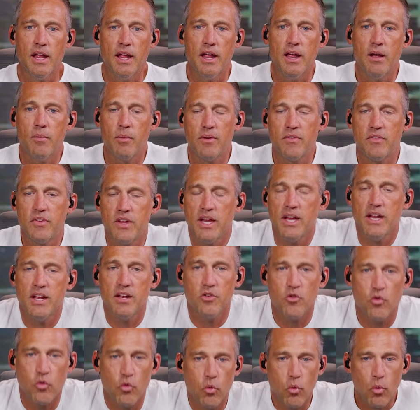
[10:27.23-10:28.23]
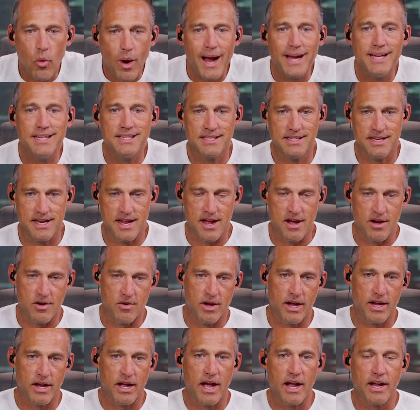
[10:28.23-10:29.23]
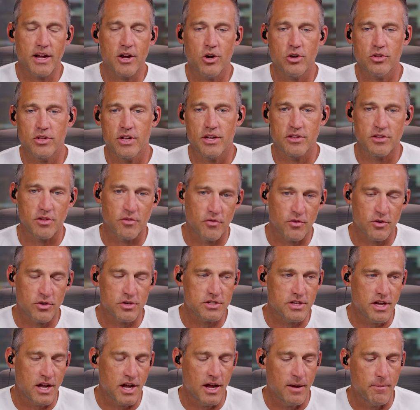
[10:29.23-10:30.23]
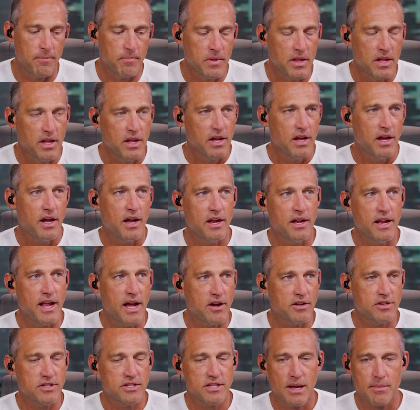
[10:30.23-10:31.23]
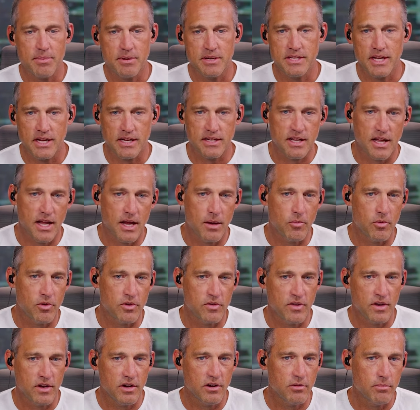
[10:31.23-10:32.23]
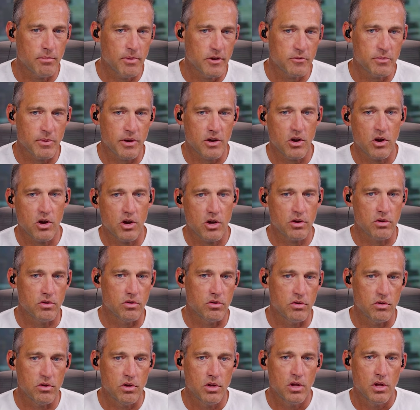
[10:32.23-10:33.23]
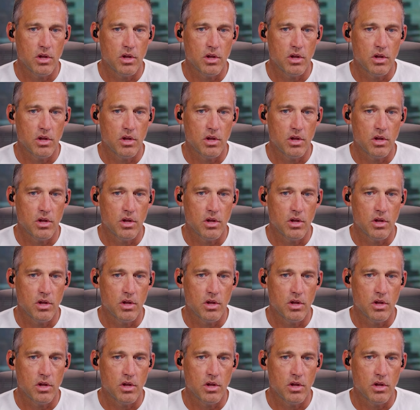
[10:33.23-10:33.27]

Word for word: And we've seen twice now. I, I called it out the first time, and now it just happened a second time where Senator Mitch McConnell